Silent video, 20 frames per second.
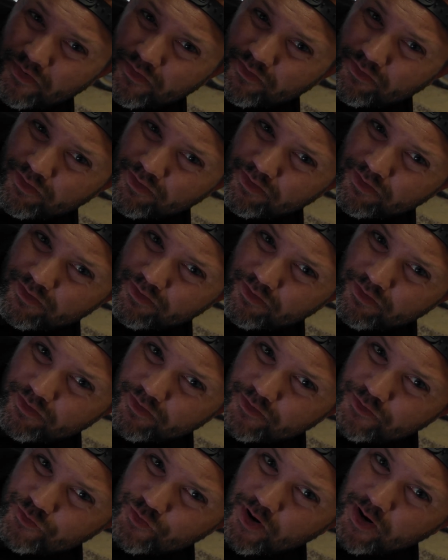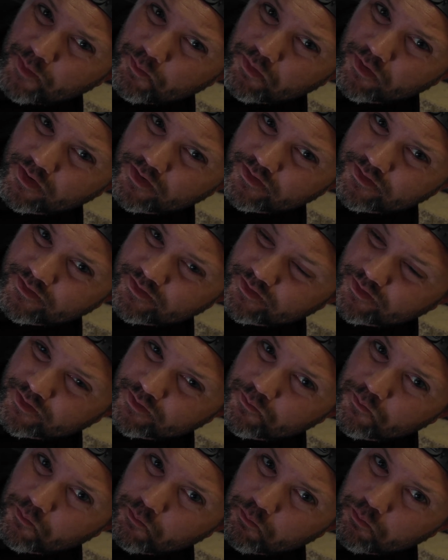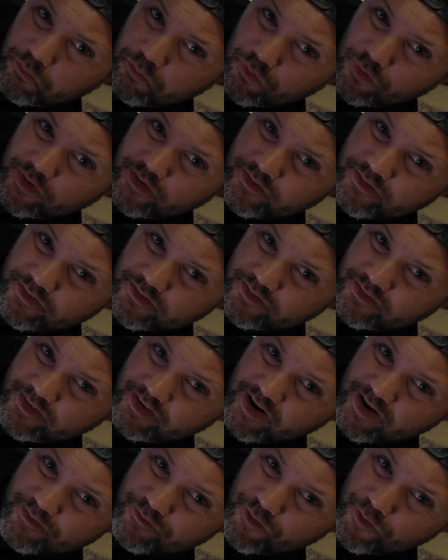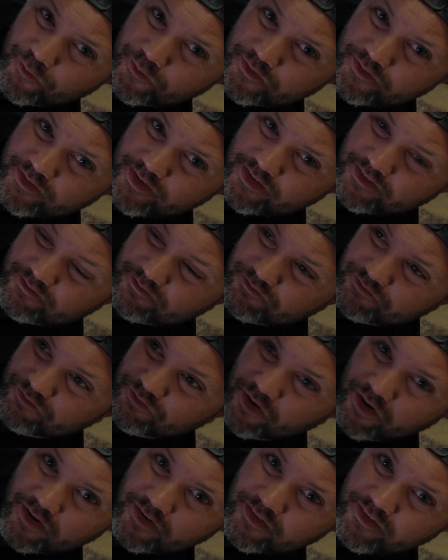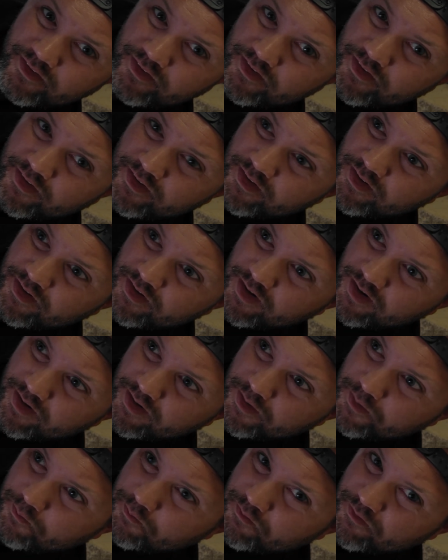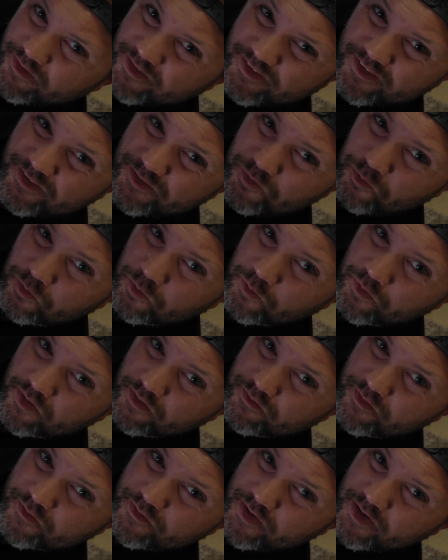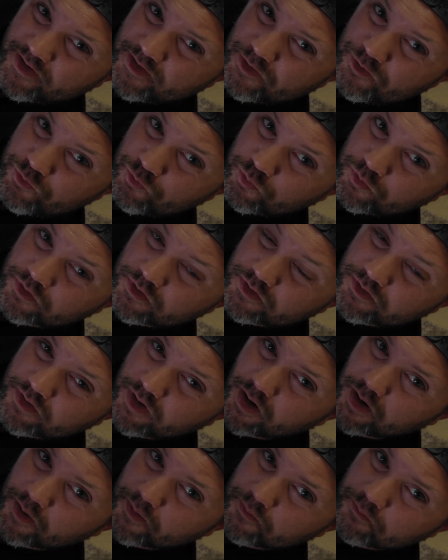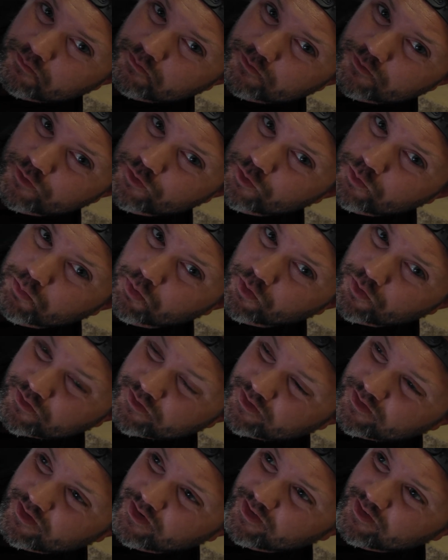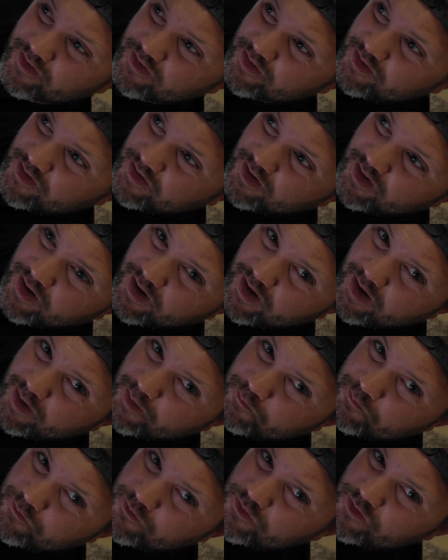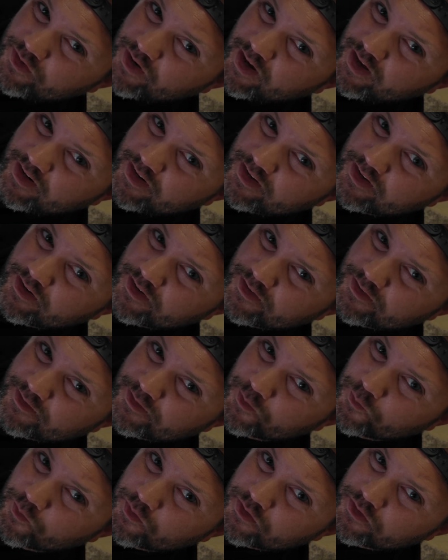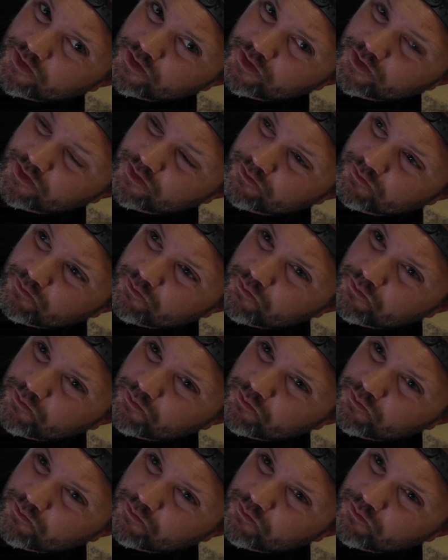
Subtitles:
of the track bars braces that I've always done, this is the only one I've ever had to drill up two bolts into there. I'm kind of curious on what their